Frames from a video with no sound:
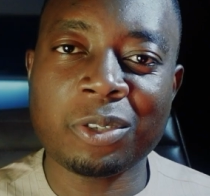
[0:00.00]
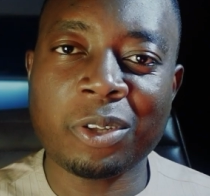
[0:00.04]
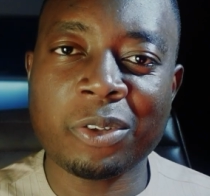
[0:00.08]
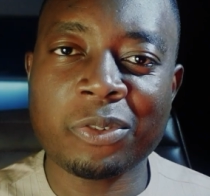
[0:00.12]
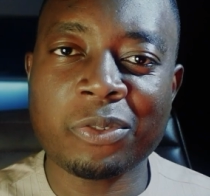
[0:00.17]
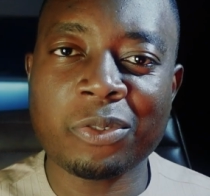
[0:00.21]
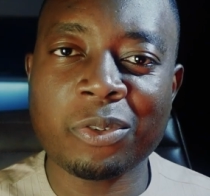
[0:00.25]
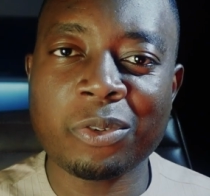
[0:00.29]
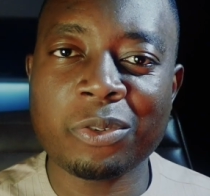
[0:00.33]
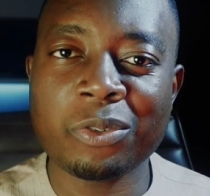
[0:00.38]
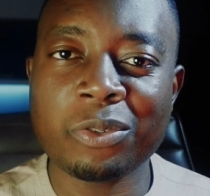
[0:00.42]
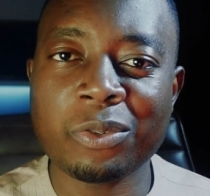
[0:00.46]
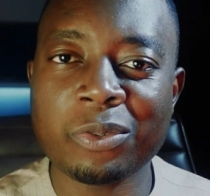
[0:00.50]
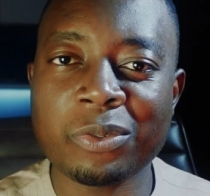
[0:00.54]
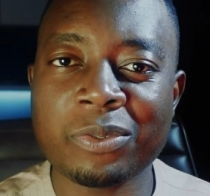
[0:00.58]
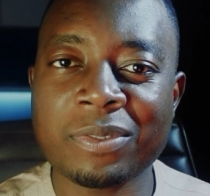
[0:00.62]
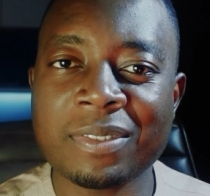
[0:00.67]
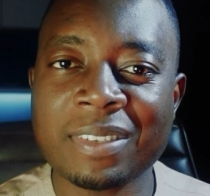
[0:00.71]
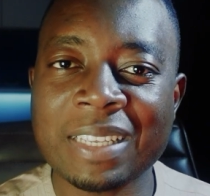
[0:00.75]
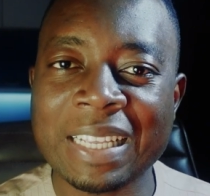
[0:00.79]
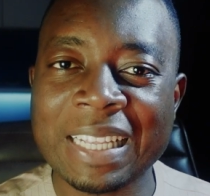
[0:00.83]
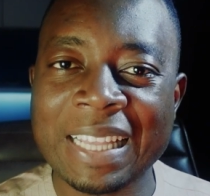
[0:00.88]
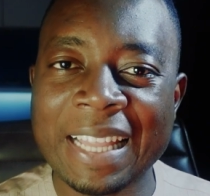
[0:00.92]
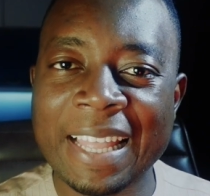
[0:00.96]
also
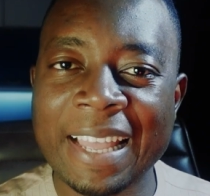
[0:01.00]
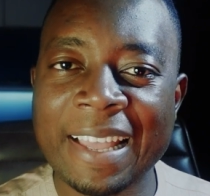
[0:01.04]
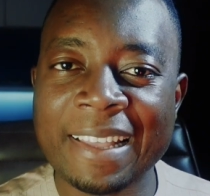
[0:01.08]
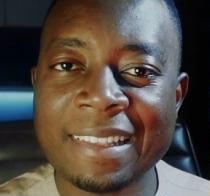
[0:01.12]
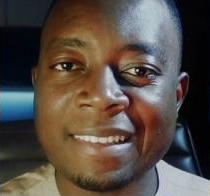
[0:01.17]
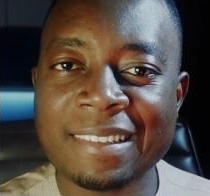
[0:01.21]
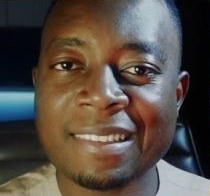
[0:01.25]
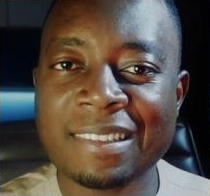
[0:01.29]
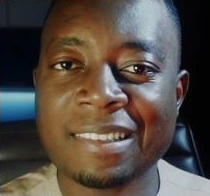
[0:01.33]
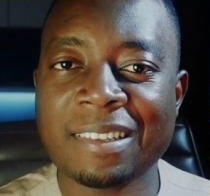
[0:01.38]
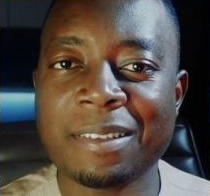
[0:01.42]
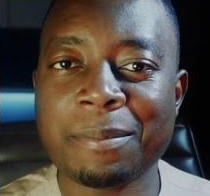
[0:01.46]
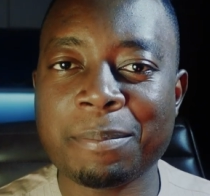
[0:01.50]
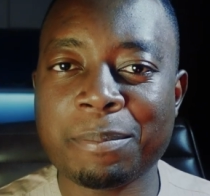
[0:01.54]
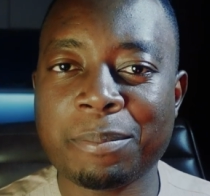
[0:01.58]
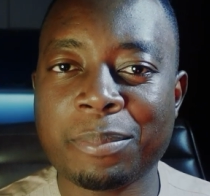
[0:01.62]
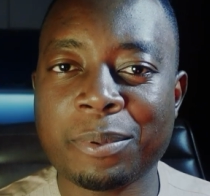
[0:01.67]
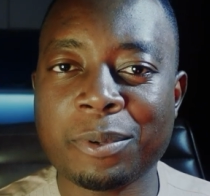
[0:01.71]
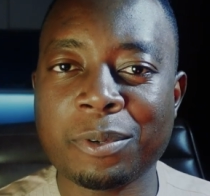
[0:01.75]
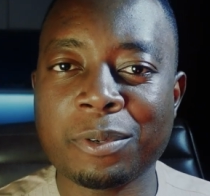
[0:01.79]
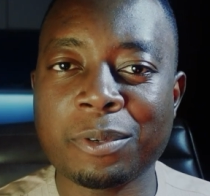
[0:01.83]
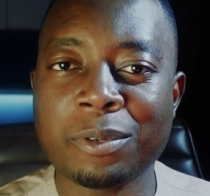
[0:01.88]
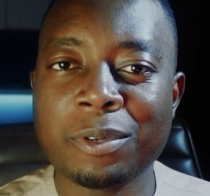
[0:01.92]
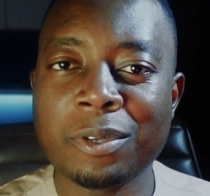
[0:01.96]
use clear,
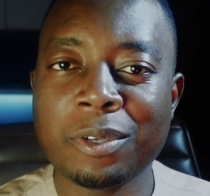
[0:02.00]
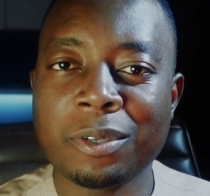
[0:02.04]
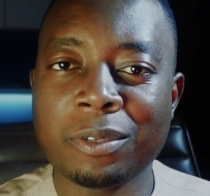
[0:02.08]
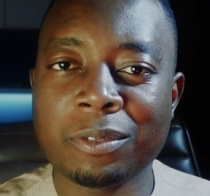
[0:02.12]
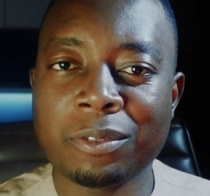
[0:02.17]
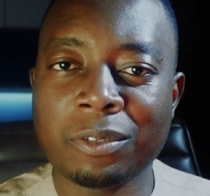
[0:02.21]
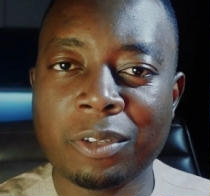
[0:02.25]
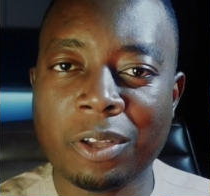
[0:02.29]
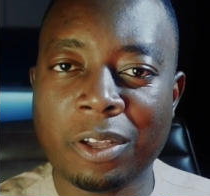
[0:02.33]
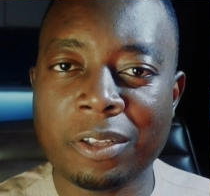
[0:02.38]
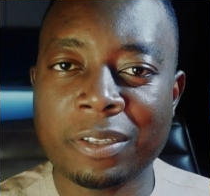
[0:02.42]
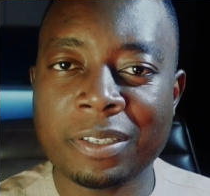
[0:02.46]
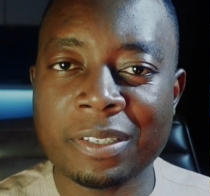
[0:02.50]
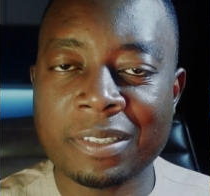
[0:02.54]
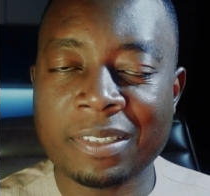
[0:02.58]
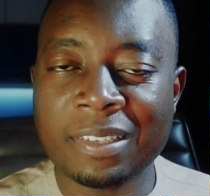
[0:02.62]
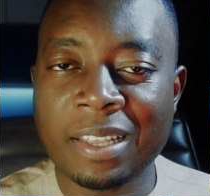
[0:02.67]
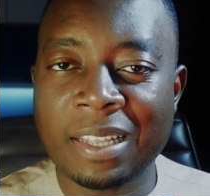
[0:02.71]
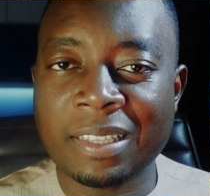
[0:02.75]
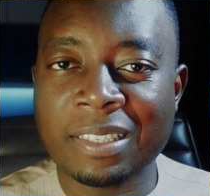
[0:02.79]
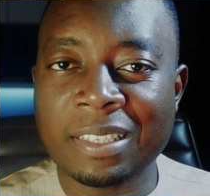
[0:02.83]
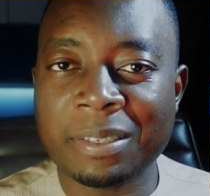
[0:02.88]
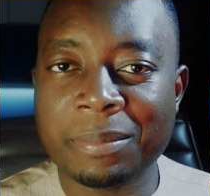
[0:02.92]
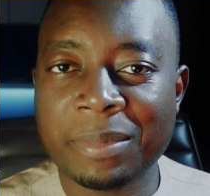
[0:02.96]
simple drawings
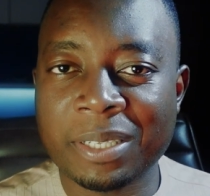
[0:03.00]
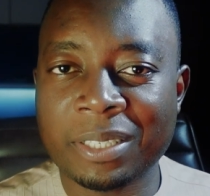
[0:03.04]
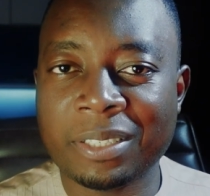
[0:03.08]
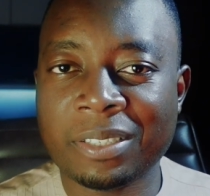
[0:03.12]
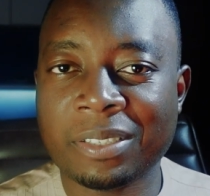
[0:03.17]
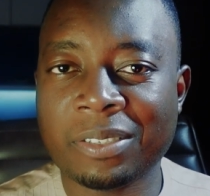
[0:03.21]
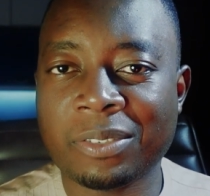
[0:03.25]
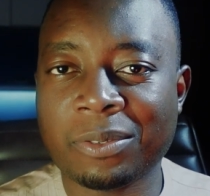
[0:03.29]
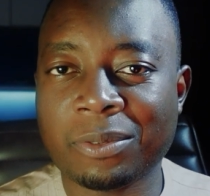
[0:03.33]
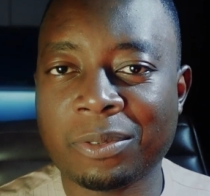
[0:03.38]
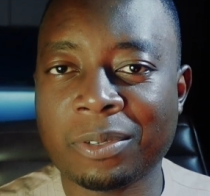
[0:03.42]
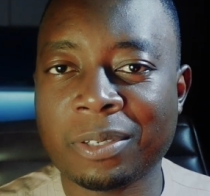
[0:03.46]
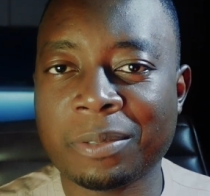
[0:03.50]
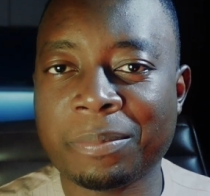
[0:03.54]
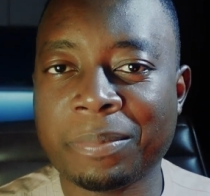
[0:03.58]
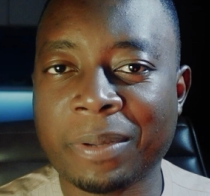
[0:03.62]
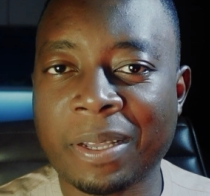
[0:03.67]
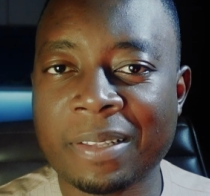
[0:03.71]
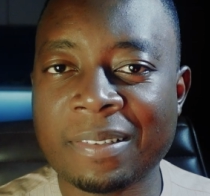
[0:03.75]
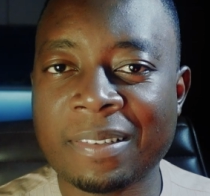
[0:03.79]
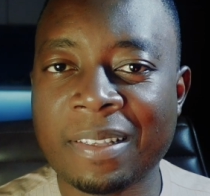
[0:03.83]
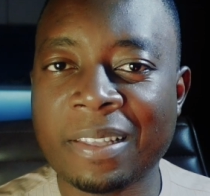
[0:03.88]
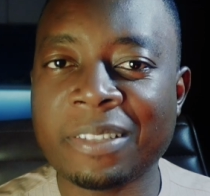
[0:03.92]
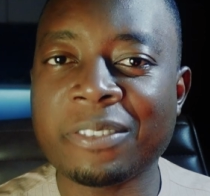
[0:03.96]
and images to
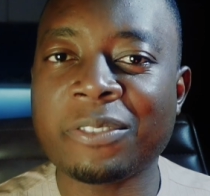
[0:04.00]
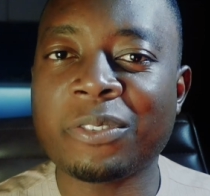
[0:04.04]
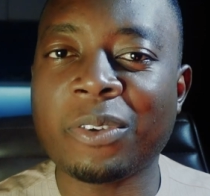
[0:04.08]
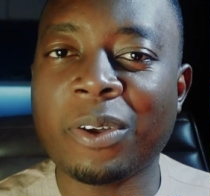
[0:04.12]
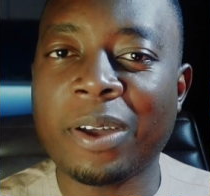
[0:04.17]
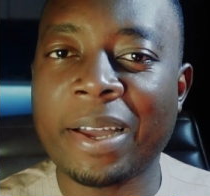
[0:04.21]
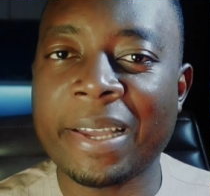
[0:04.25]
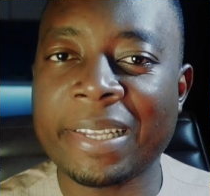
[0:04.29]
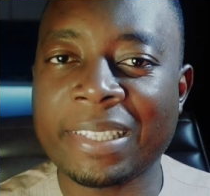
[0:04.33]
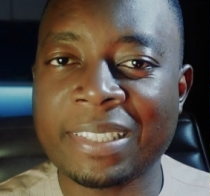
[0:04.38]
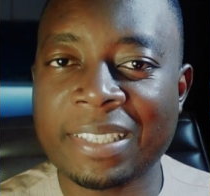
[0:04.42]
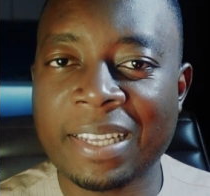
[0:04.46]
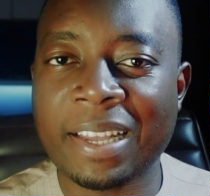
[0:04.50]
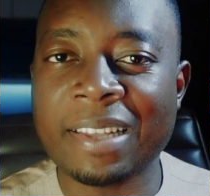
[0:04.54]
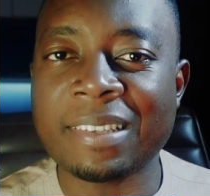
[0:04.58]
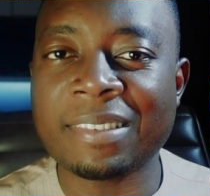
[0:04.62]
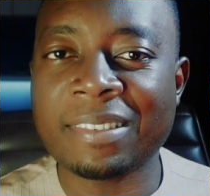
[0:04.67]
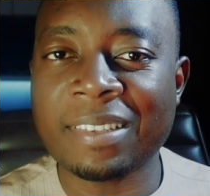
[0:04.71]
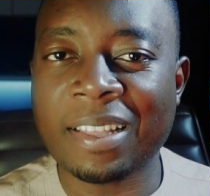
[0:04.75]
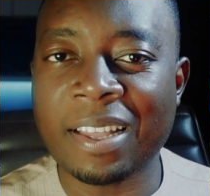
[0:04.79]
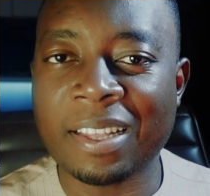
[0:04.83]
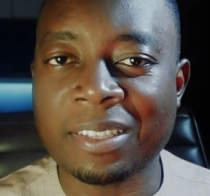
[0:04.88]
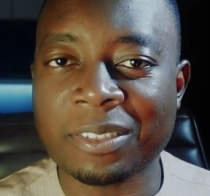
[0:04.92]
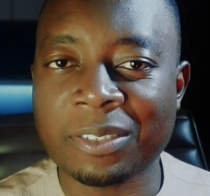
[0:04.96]
represent your
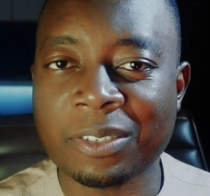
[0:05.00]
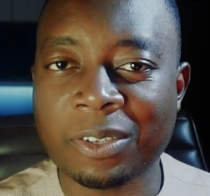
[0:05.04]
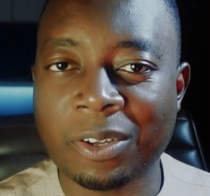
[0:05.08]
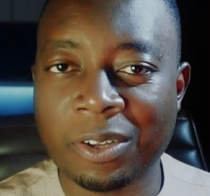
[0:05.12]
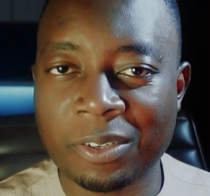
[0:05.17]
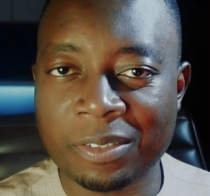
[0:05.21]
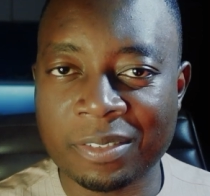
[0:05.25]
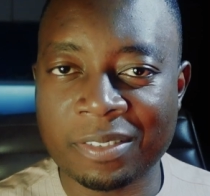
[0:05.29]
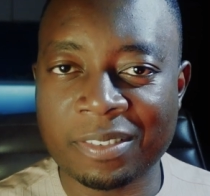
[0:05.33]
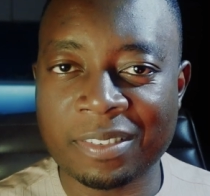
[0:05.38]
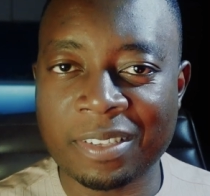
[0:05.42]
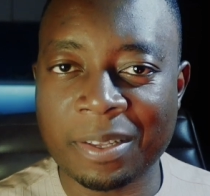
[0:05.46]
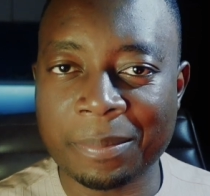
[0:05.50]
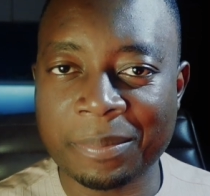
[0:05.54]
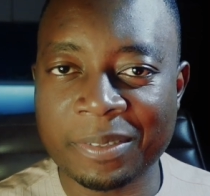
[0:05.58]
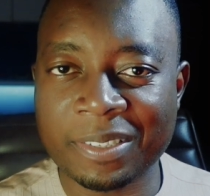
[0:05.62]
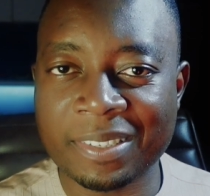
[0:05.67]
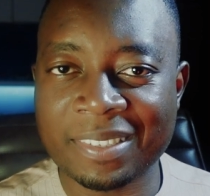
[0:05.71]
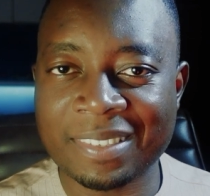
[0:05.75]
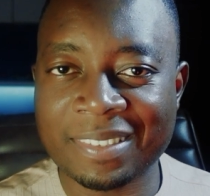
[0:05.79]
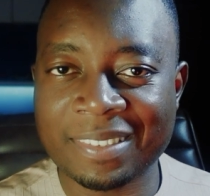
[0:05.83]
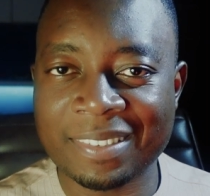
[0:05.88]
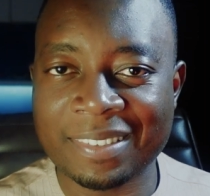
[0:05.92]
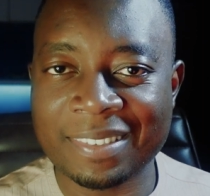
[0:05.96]
ideas and
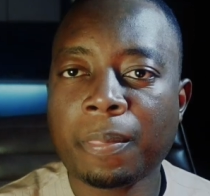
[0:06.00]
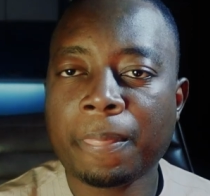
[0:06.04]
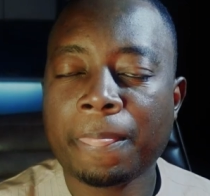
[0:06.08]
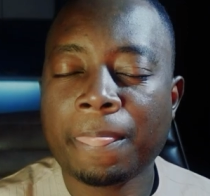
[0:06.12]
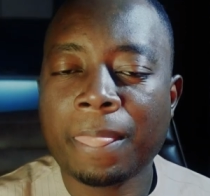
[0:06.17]
concepts.